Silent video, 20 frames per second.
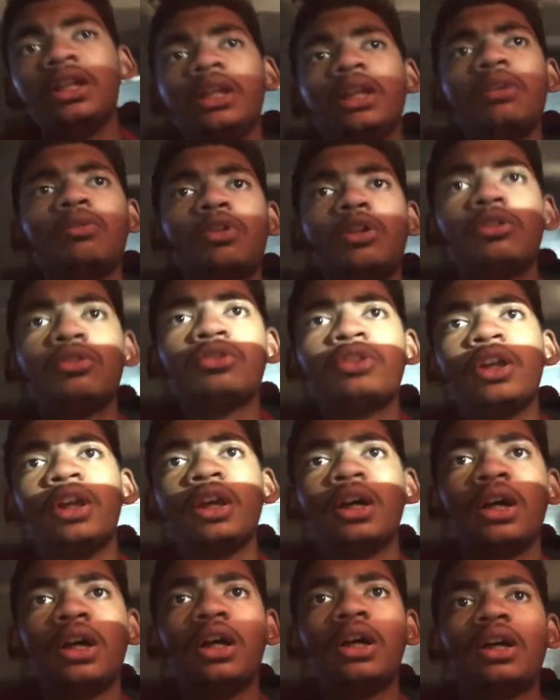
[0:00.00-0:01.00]
what to say,
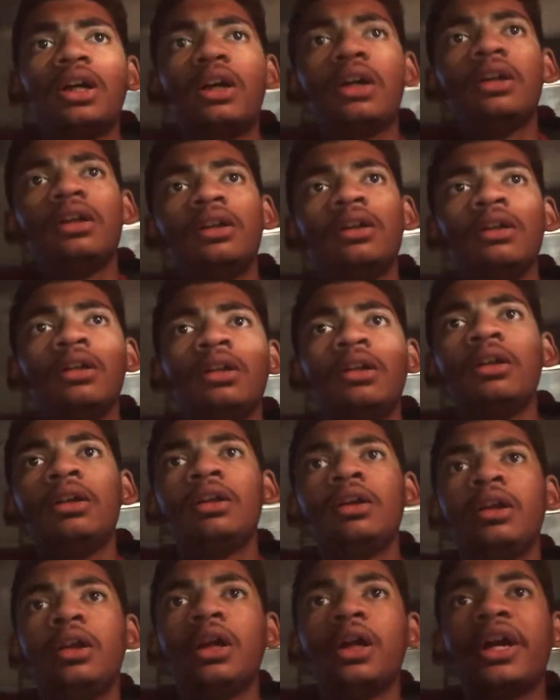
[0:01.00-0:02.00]
a
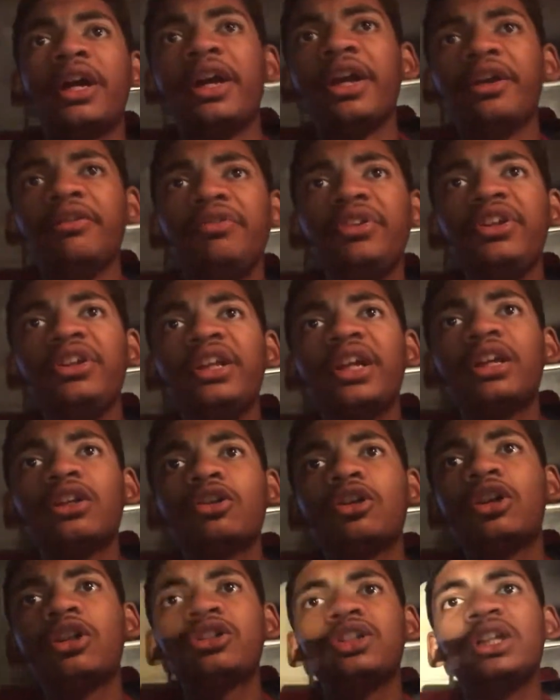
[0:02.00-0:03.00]
heavy
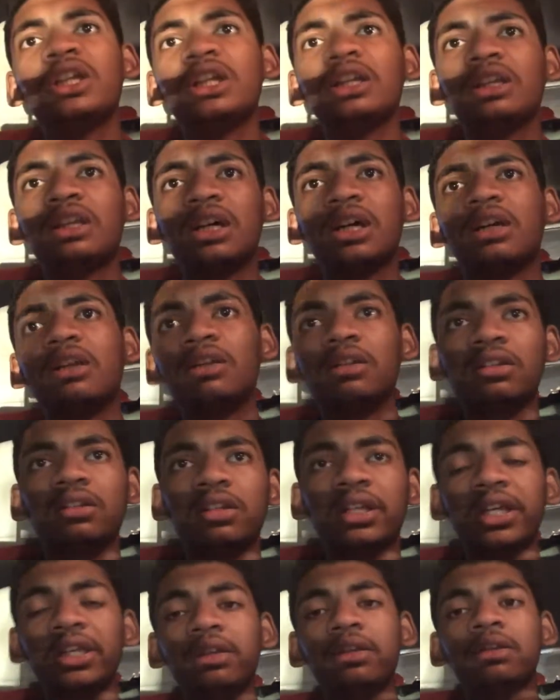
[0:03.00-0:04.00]
technological car,
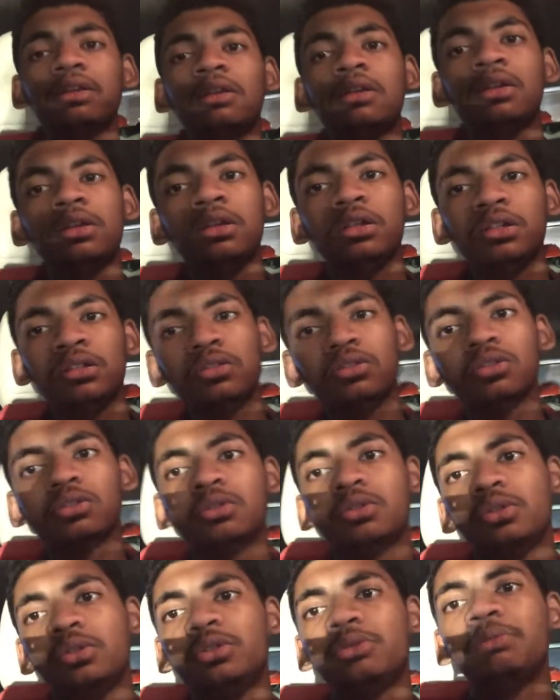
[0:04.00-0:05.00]
right?
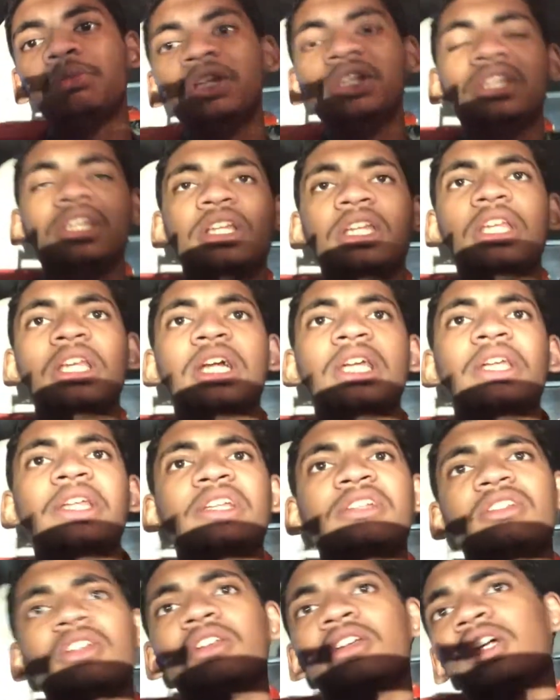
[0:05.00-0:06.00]
So it basically
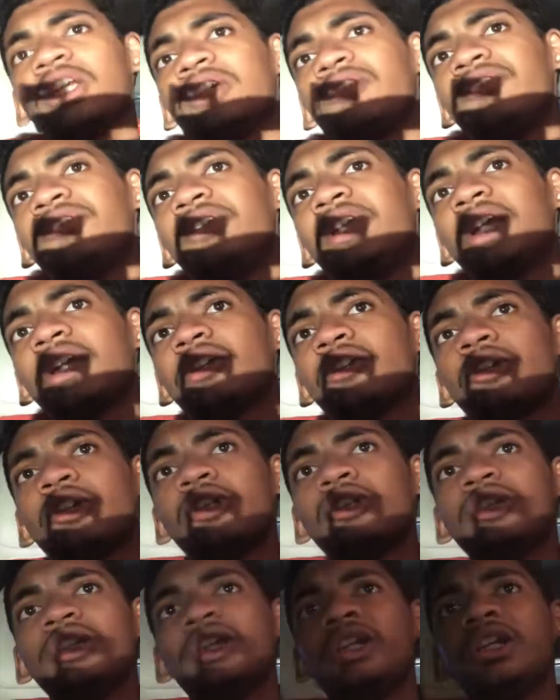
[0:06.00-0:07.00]
contains a lot of
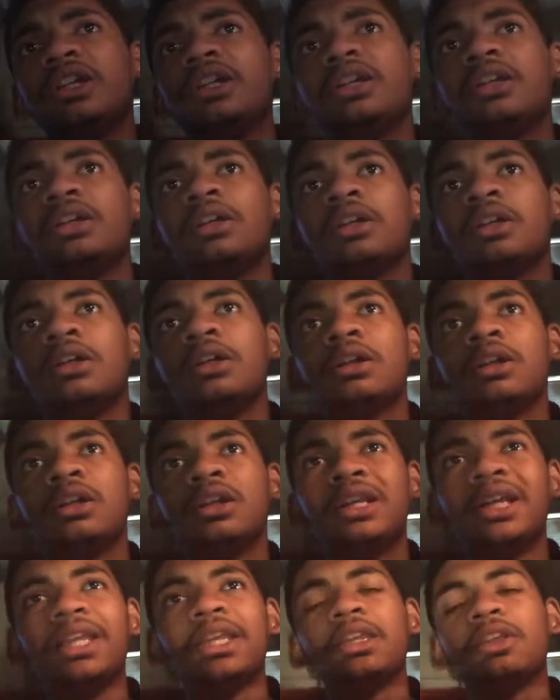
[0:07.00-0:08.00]
technology in it,
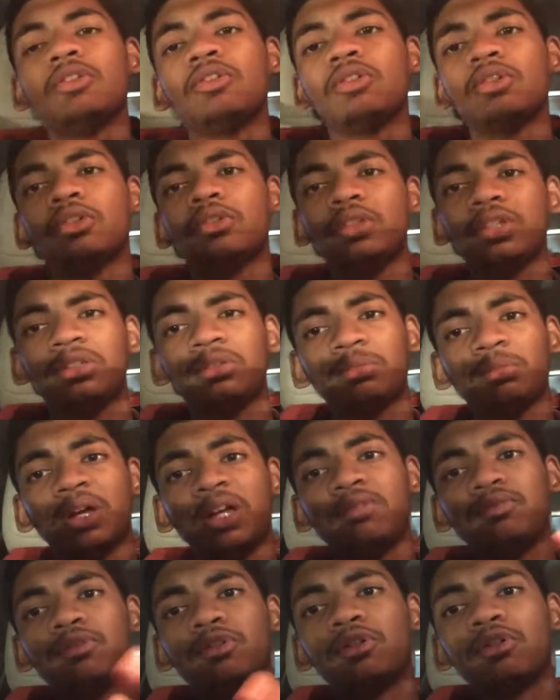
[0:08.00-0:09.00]
like the
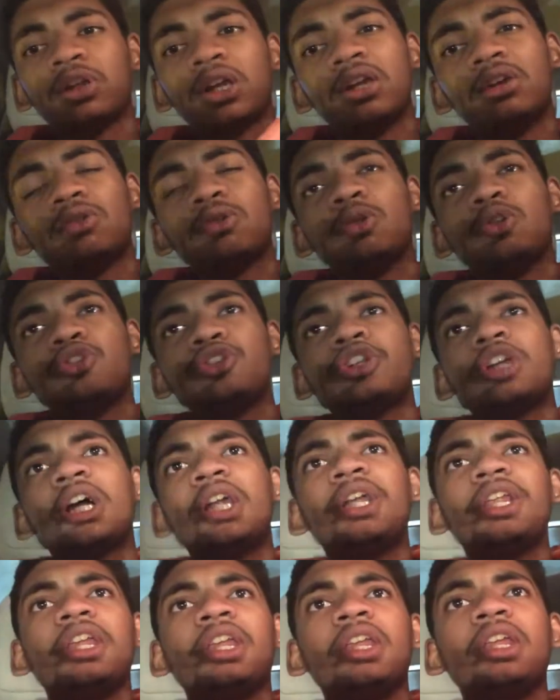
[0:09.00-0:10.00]
smartphone control
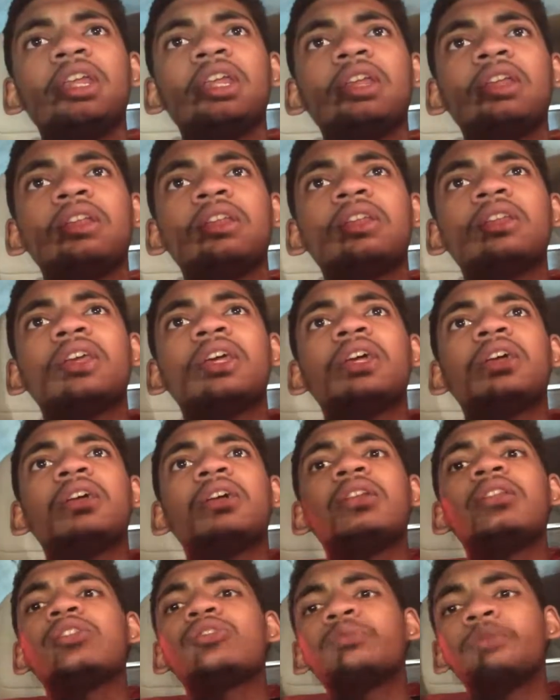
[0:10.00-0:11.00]
starting
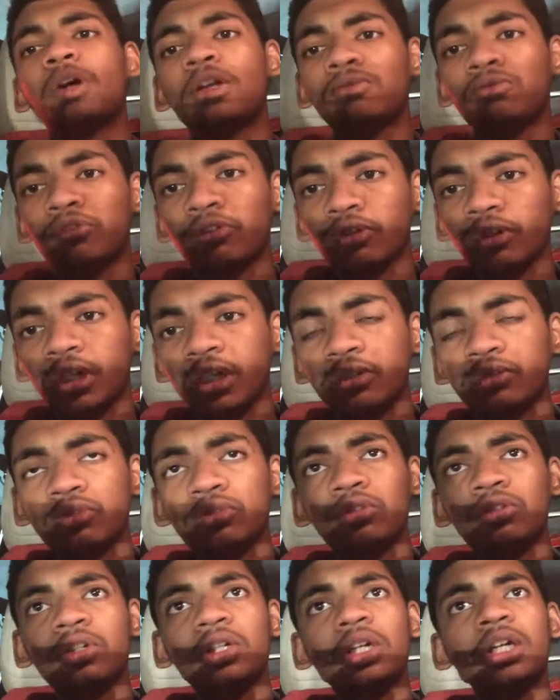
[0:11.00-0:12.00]
and the smartphone
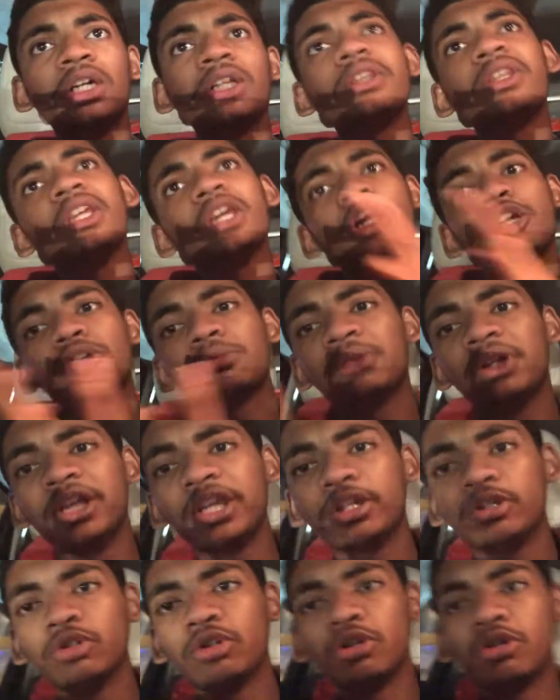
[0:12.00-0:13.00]
control lock, the
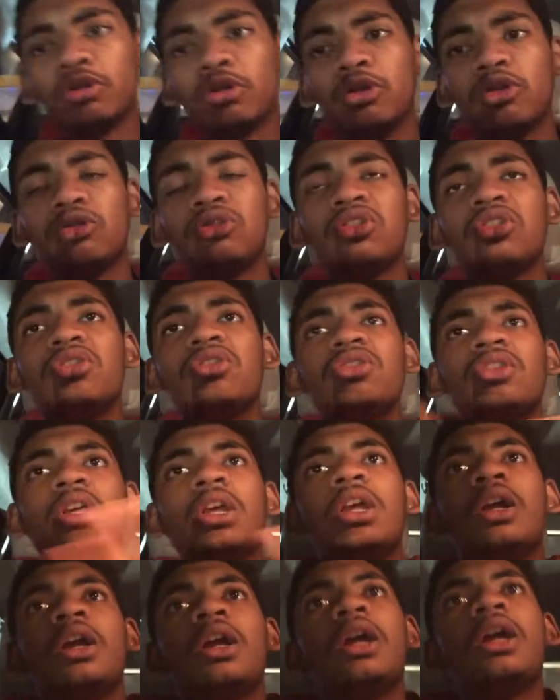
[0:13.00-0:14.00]
automatic door closes,
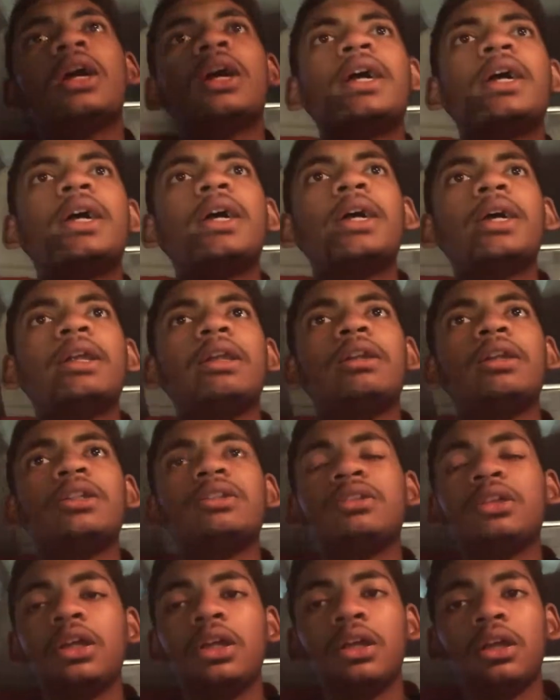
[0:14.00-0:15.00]
and
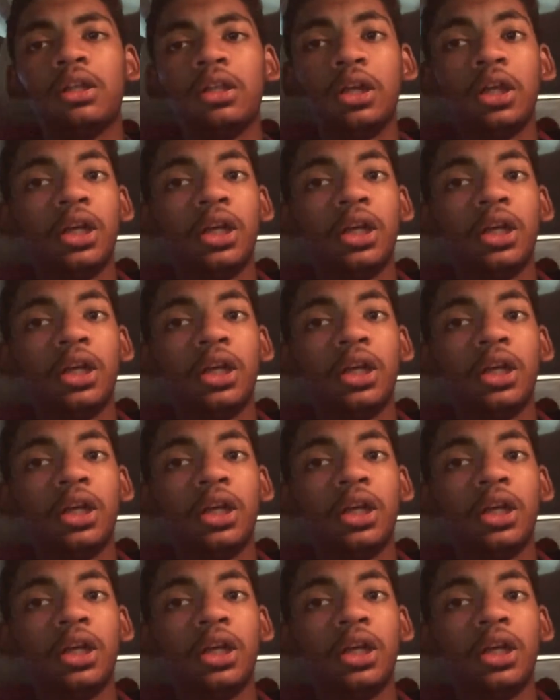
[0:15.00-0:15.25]
let's say